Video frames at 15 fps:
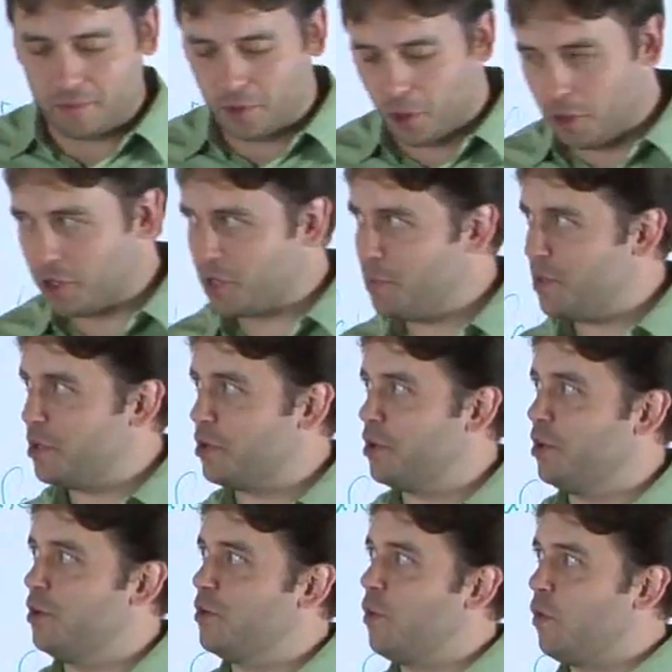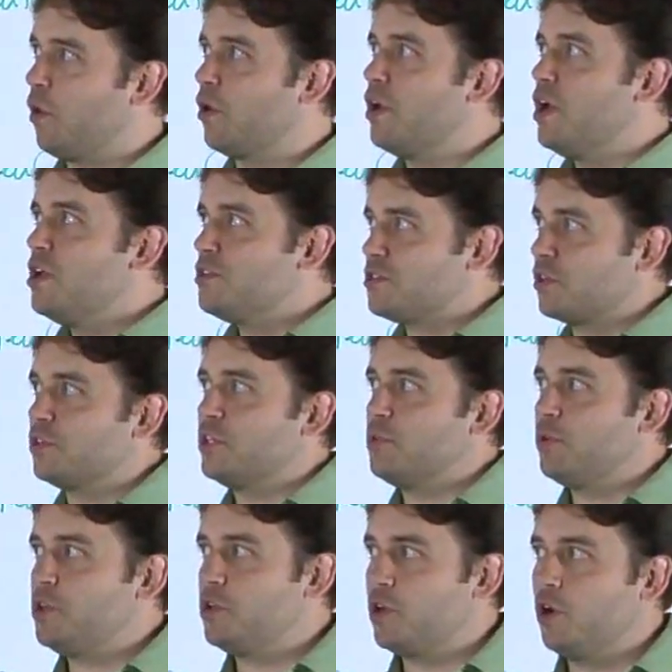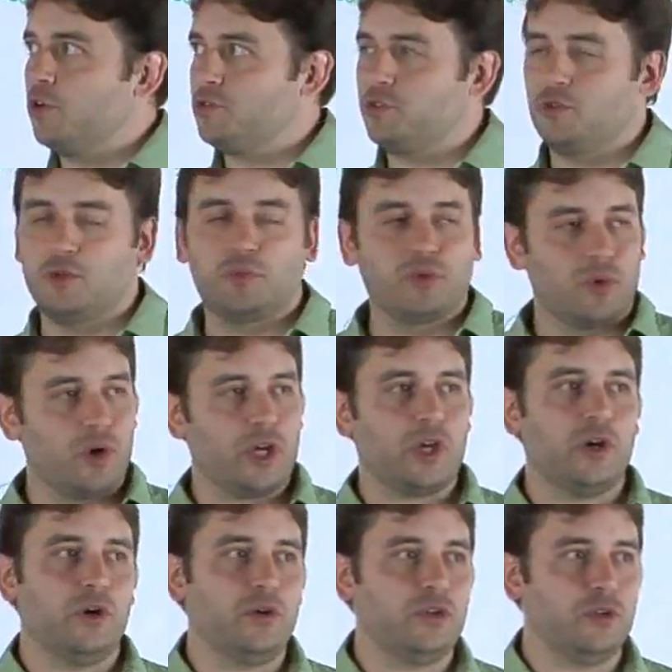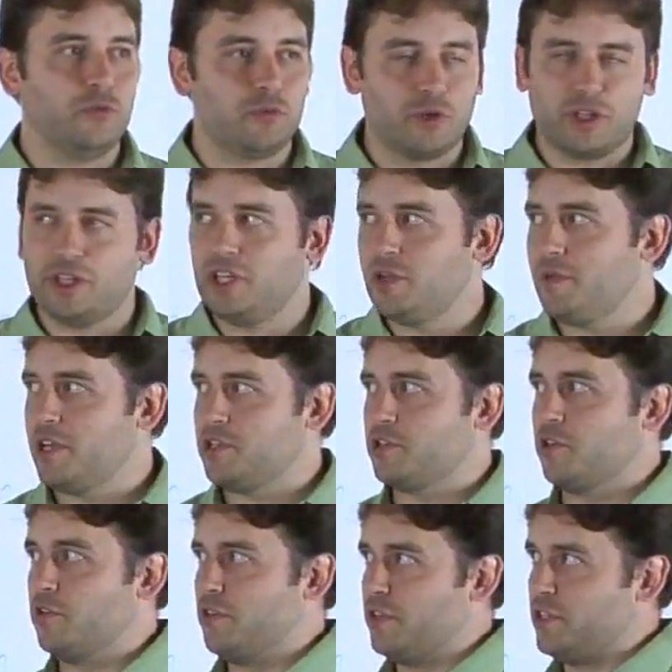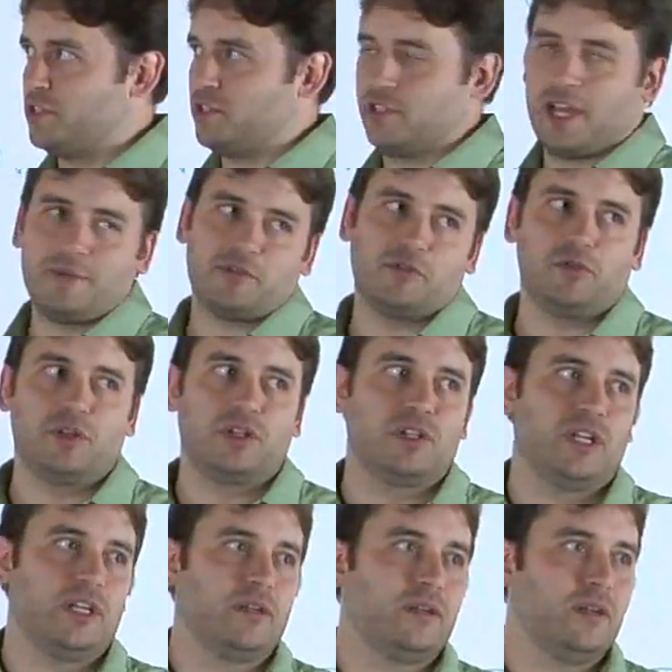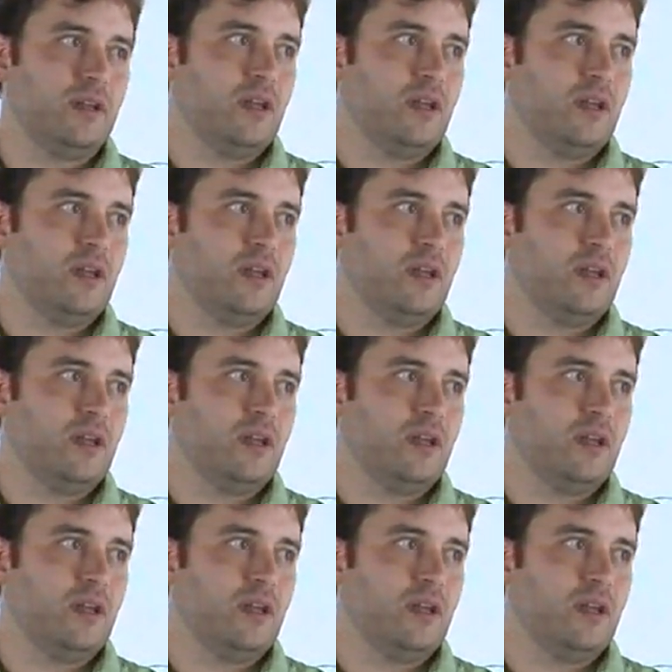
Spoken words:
commit your code, or certainly when you go to deploy code, you really need to make sure that this is absolutely clean.